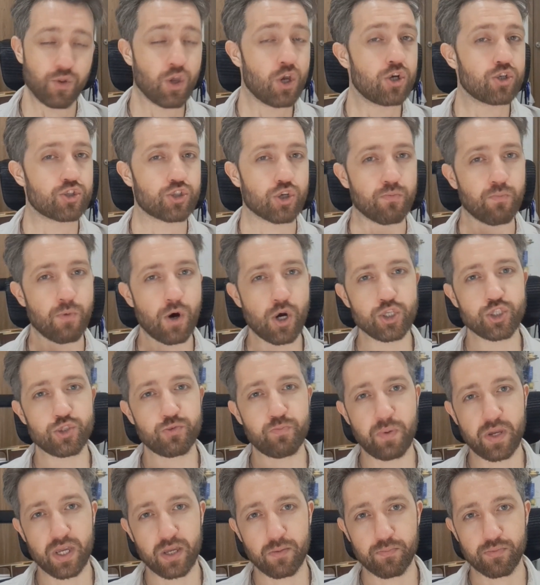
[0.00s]
So
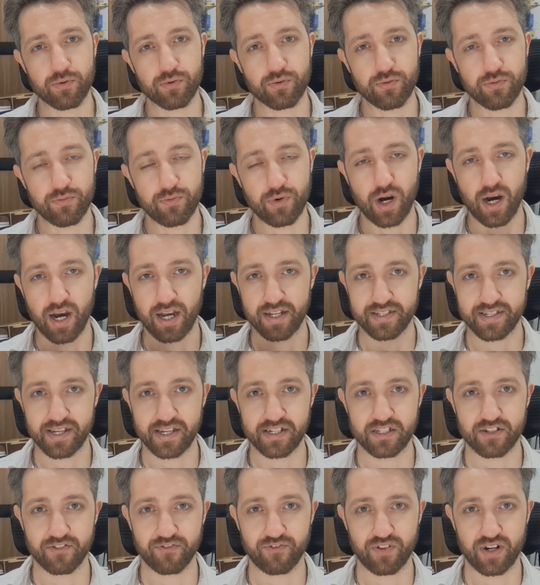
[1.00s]
most people
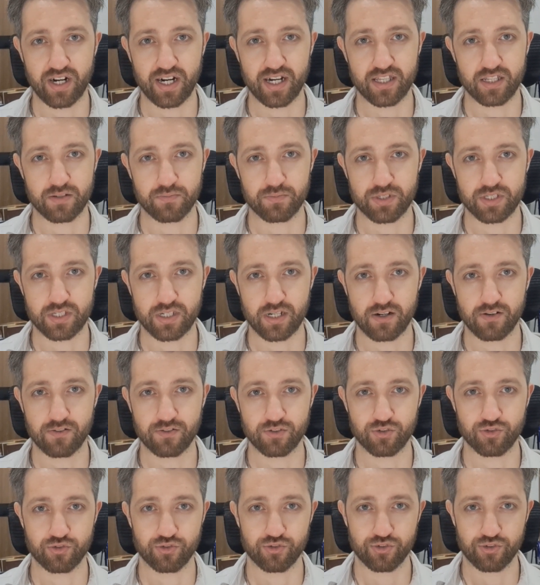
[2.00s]
identify
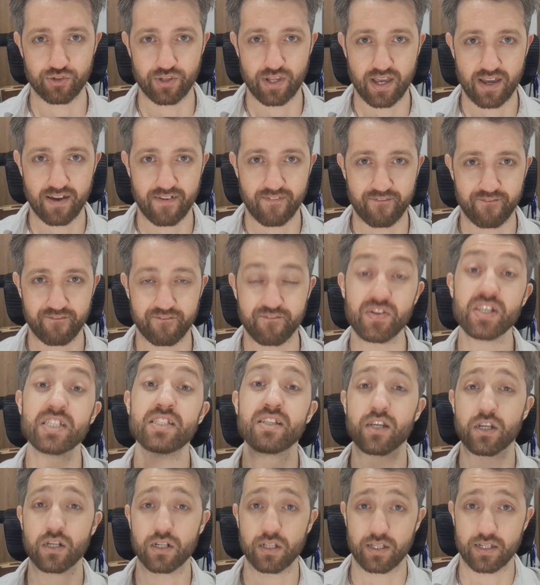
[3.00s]
themselves through their
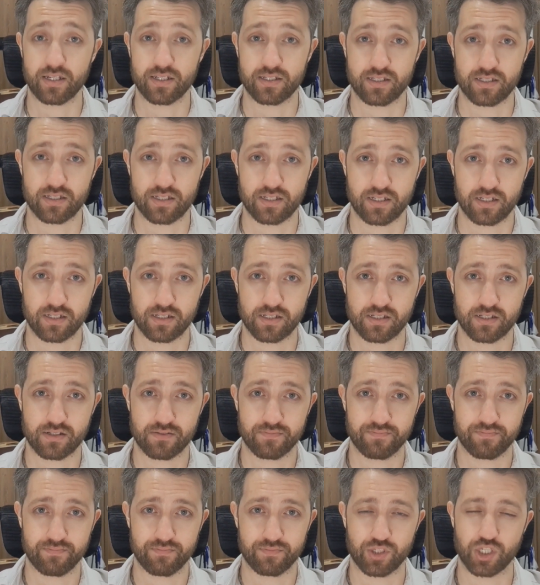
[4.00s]
physical existence.
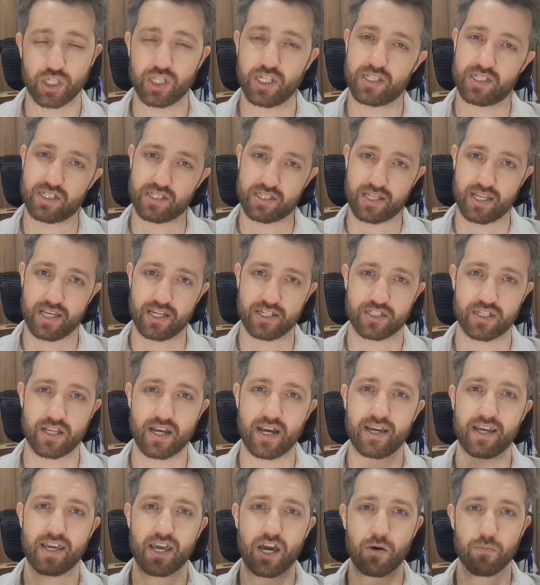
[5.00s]
So this is things
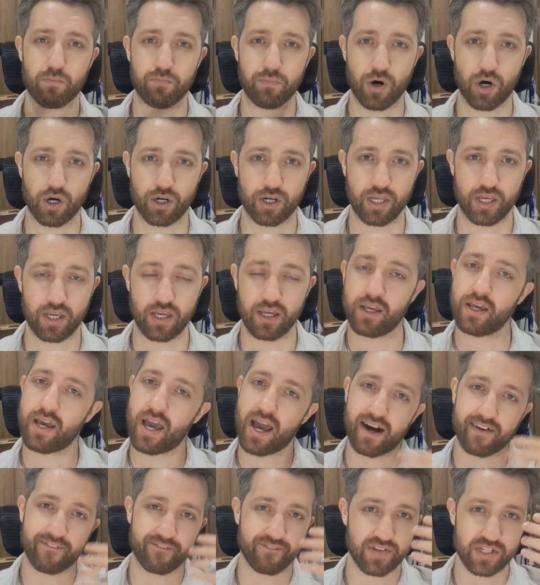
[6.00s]
like our body,
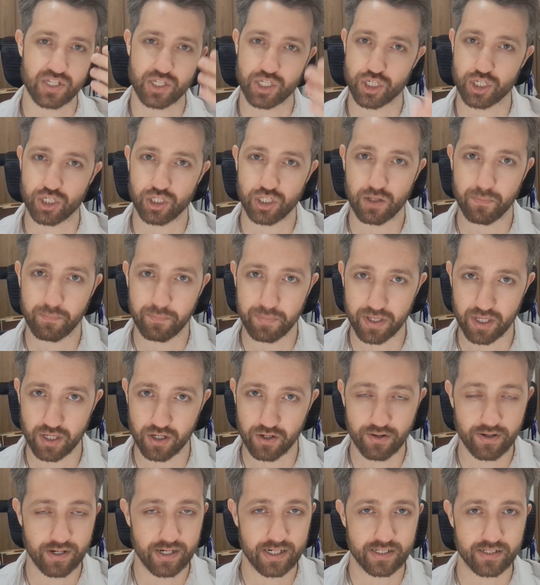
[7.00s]
our physical
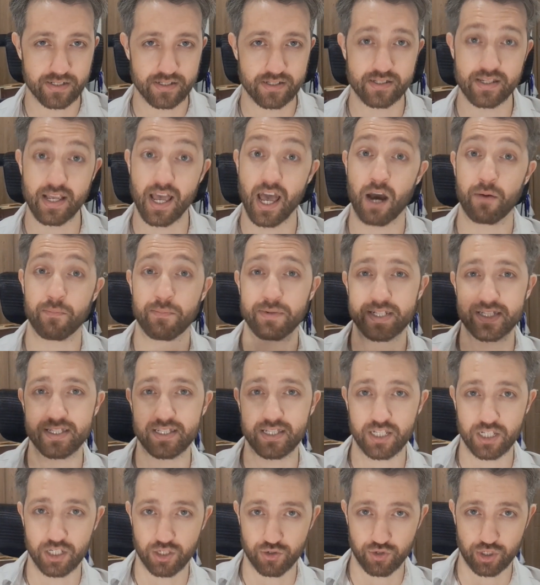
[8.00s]
appearance, our
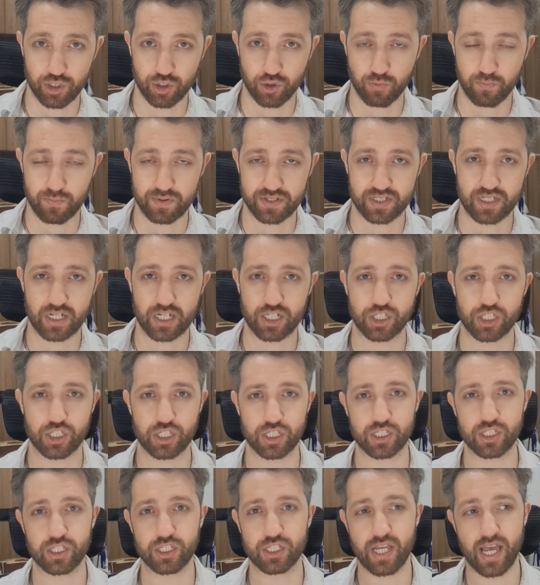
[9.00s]
material
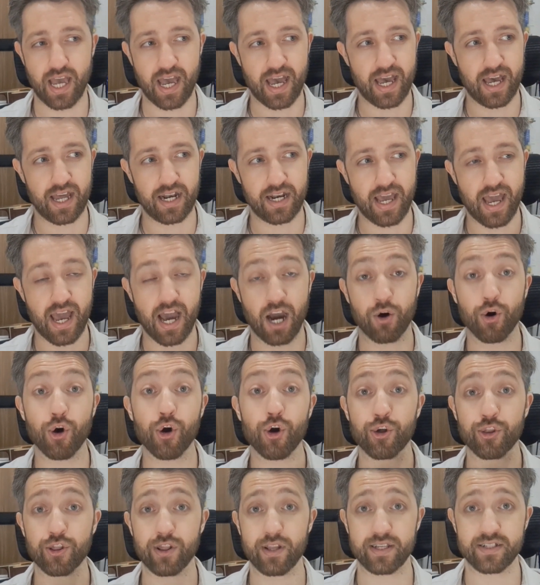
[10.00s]
possessions, and our
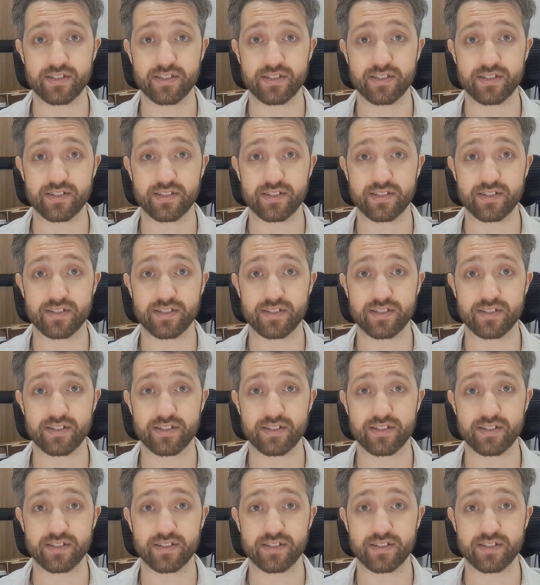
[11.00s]
earthly